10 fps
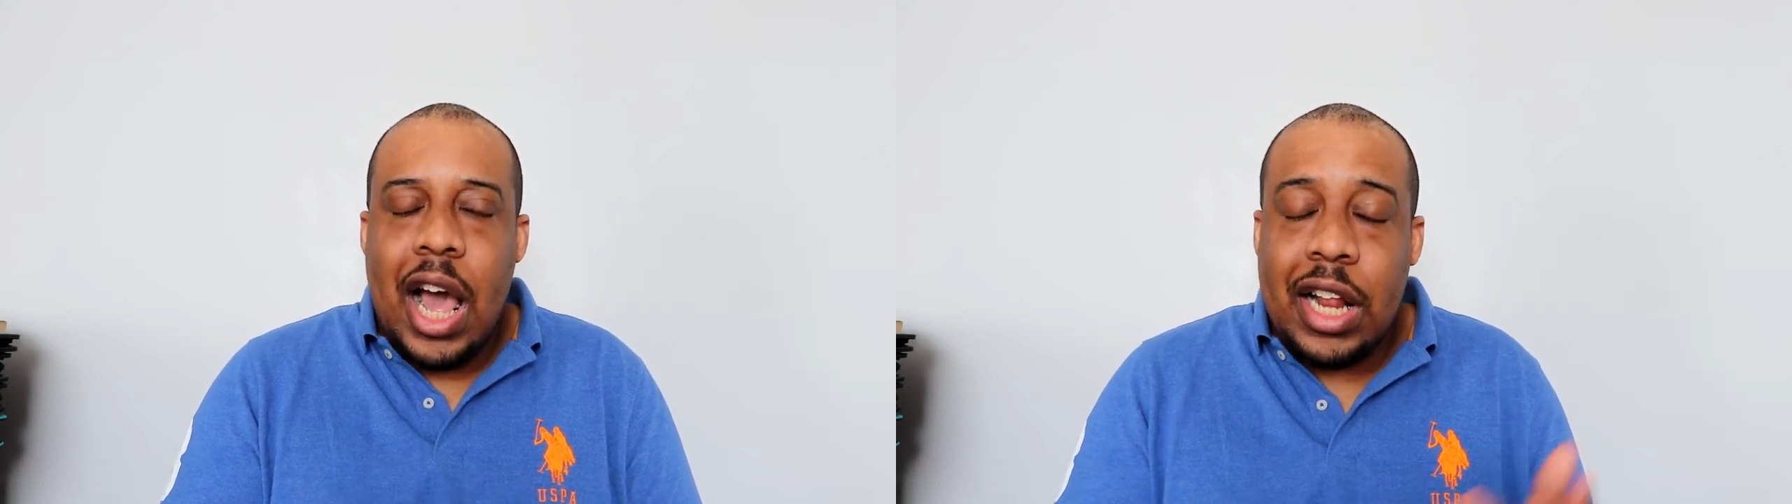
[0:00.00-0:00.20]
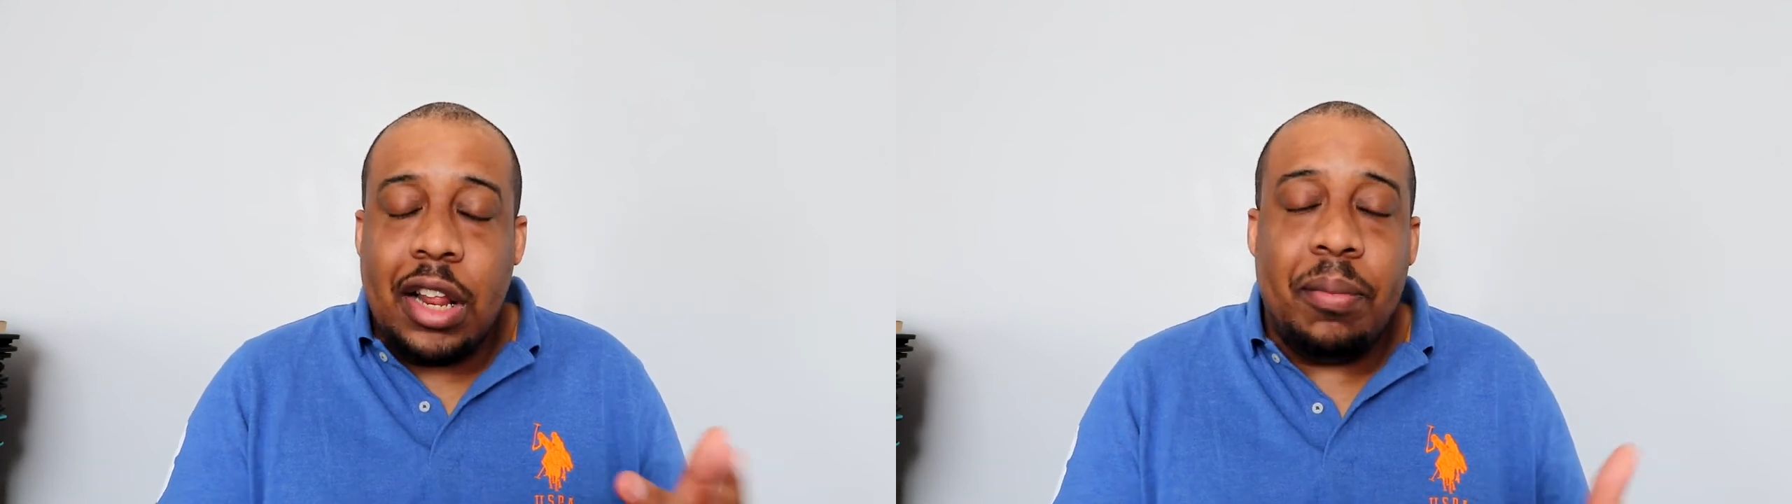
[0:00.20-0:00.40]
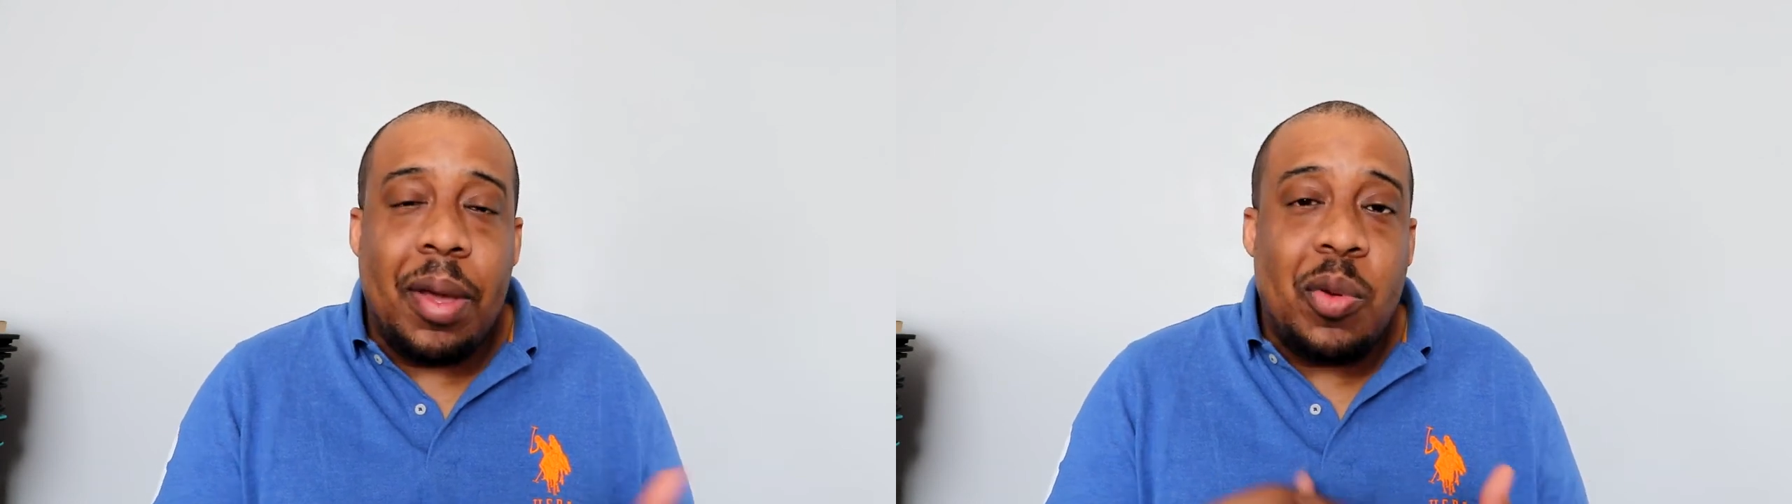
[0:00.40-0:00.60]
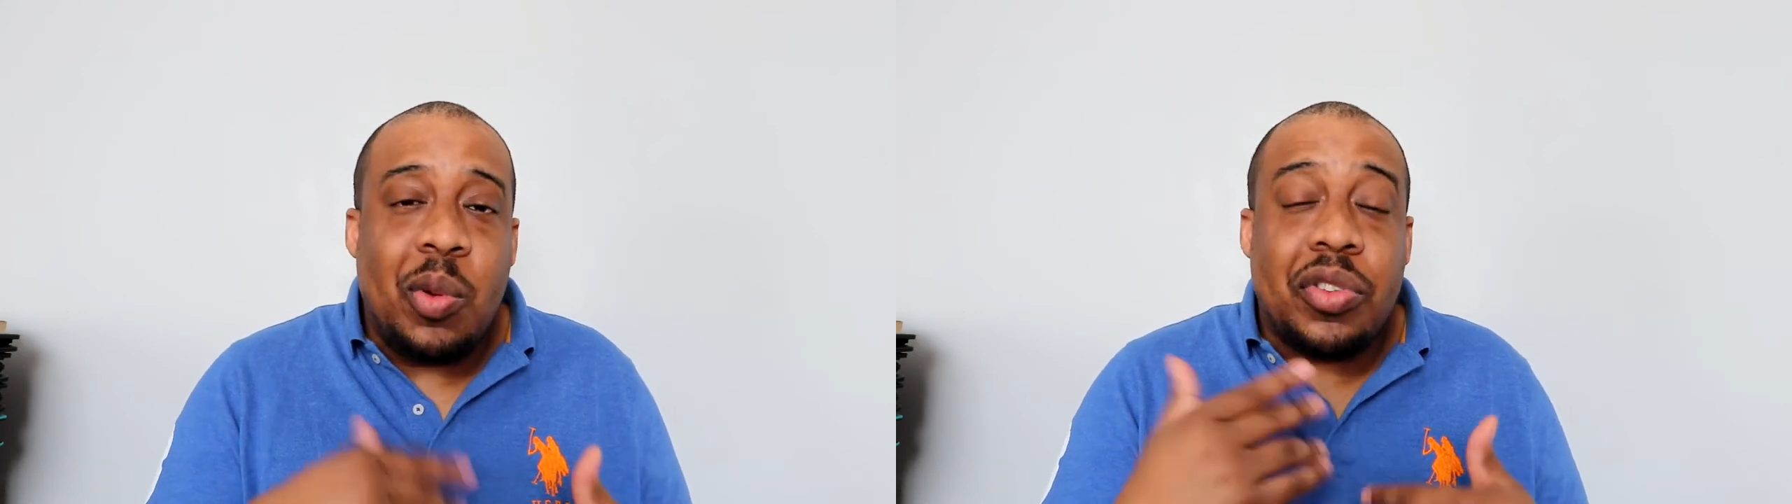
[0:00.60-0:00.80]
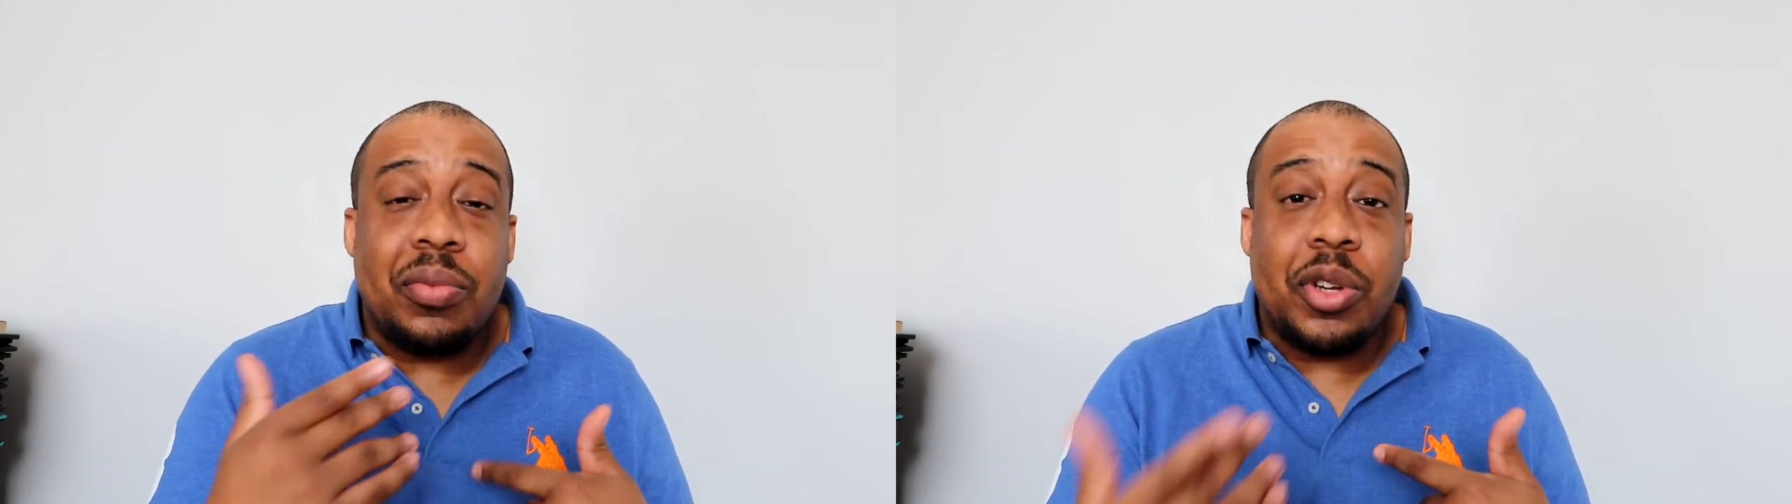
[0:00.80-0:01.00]
and then maybe
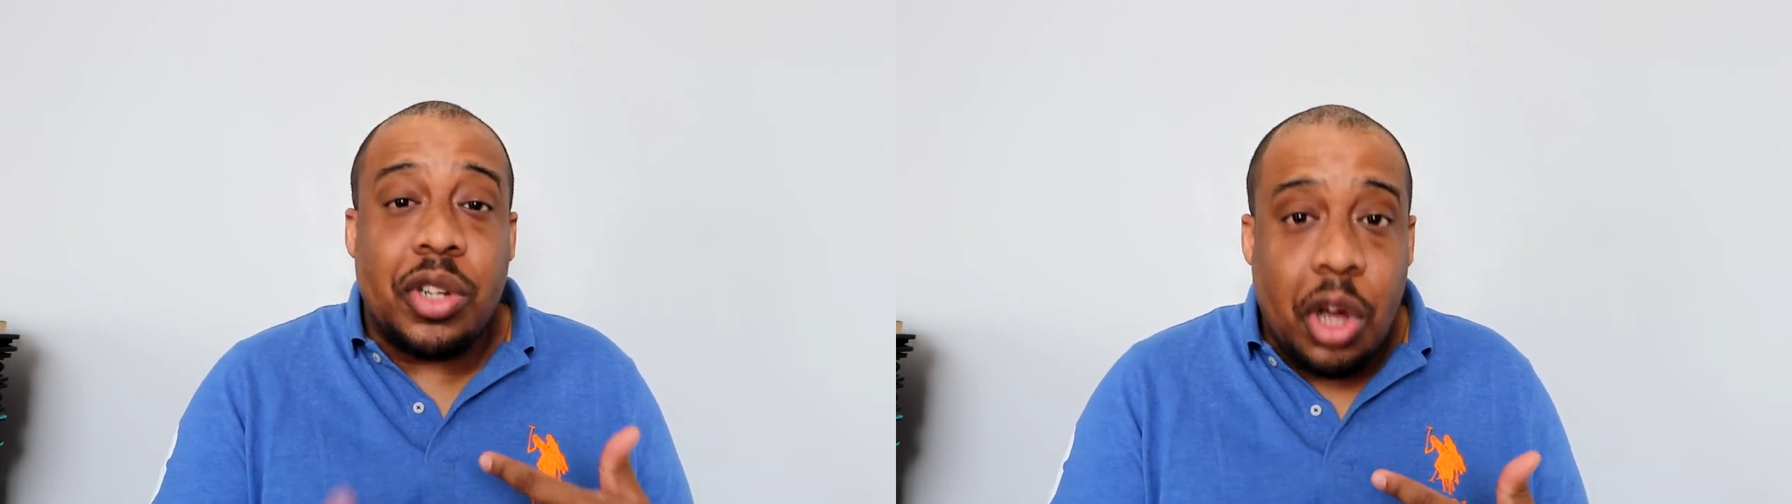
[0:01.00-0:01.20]
with some good